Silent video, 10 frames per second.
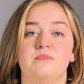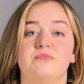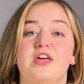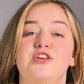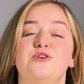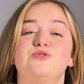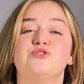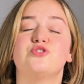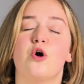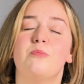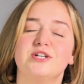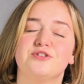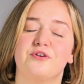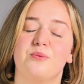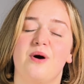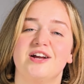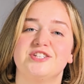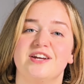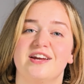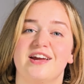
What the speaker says: Thank you so much for watching.